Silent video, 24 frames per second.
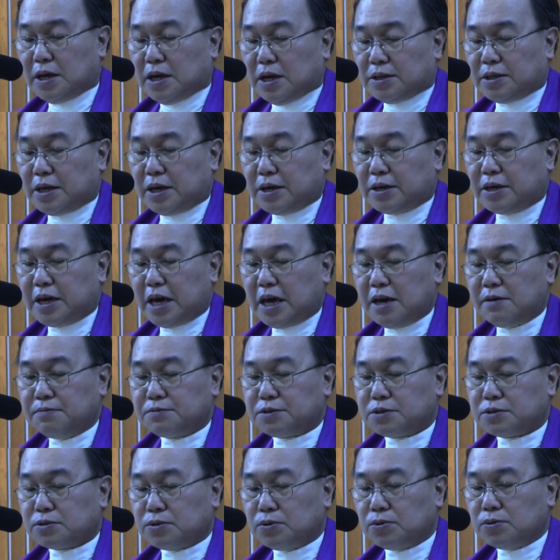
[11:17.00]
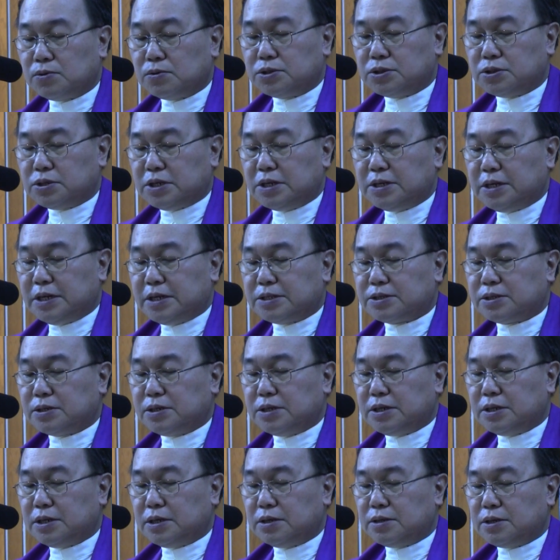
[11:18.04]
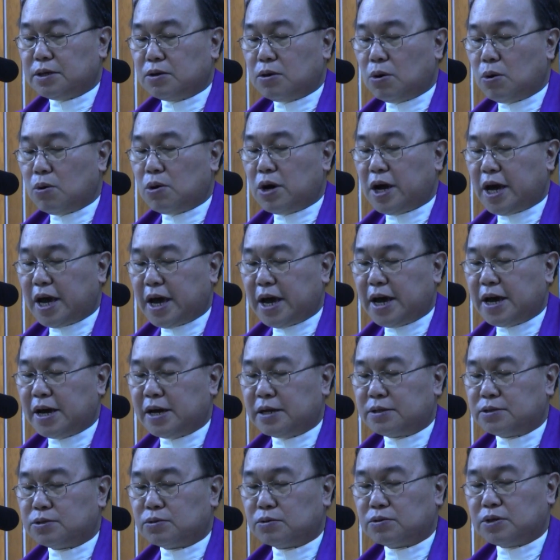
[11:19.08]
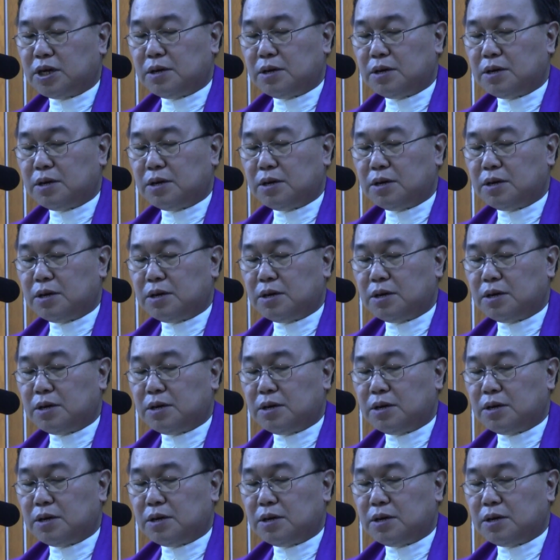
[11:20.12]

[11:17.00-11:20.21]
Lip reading: they gave schools in Italy the go-ahead to